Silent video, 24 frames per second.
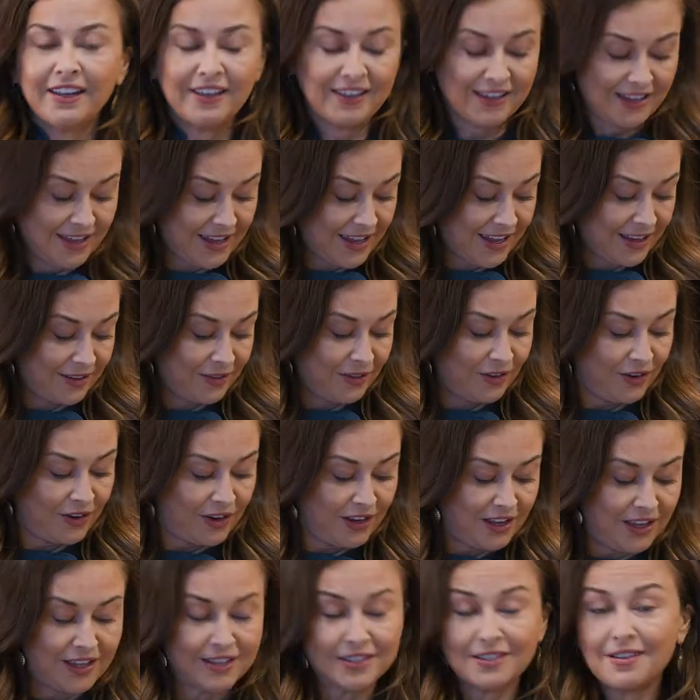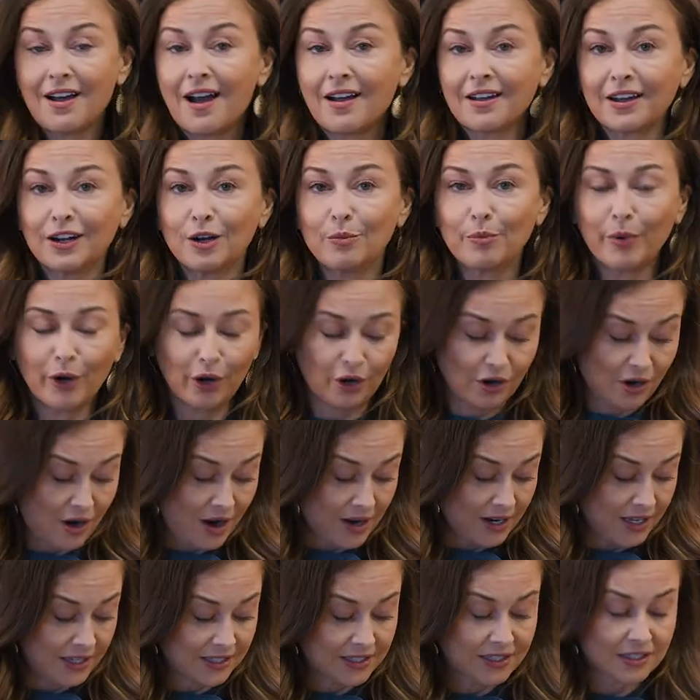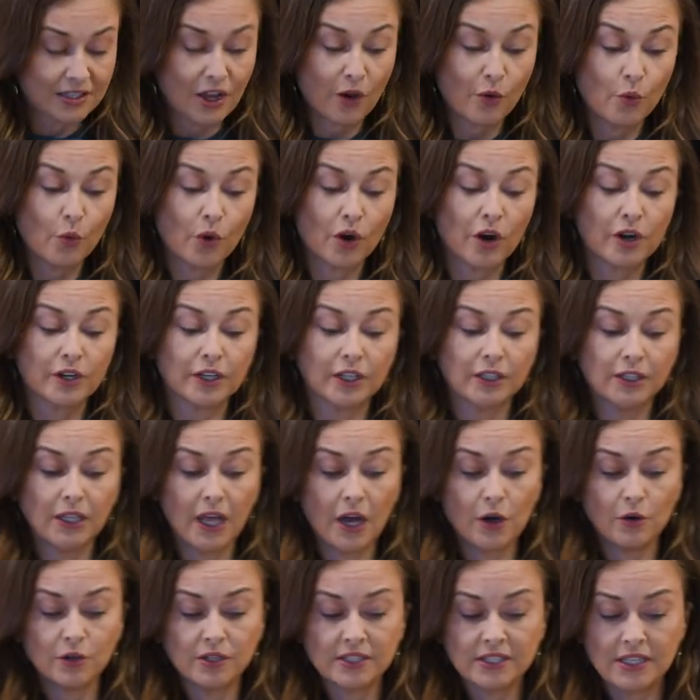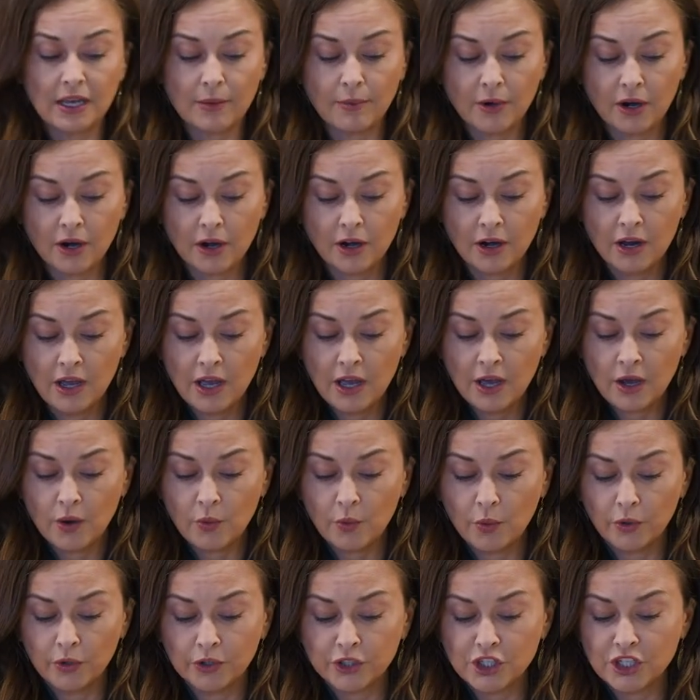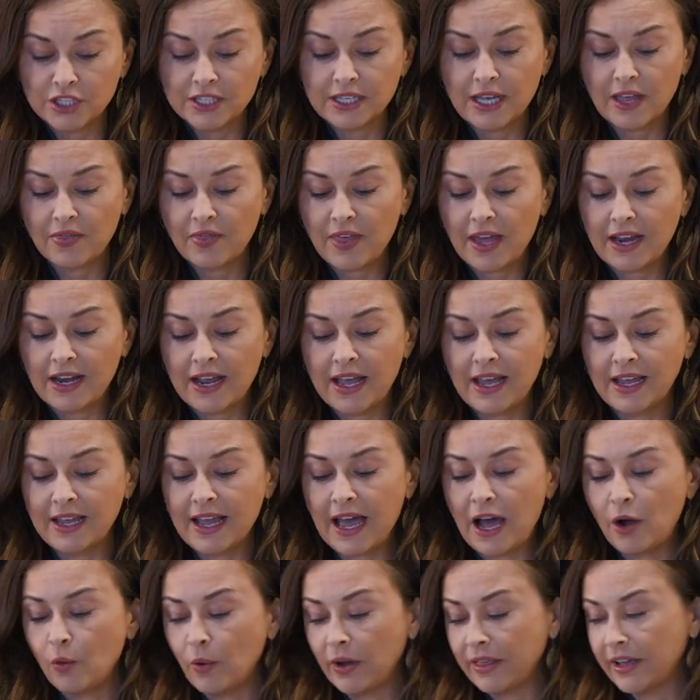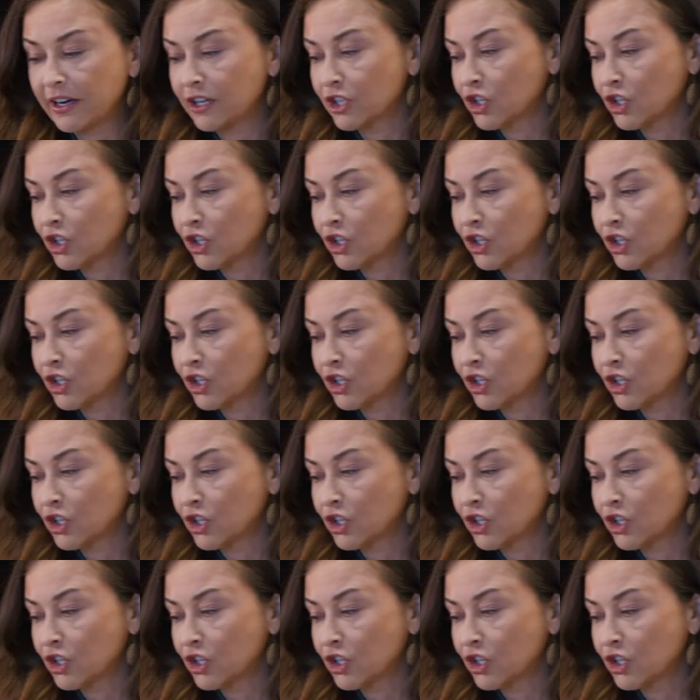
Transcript: again, it's not gonna burn on us. So we're on a low simmer. We'll just let that hang out while our